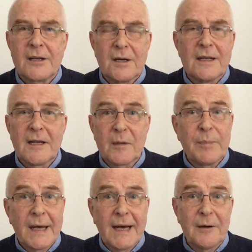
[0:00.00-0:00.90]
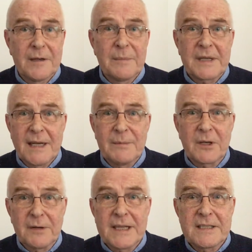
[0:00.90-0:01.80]
got a little power and became
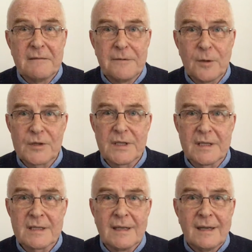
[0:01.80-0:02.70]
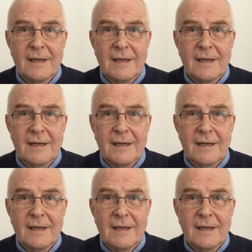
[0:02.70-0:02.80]
the great enforcers.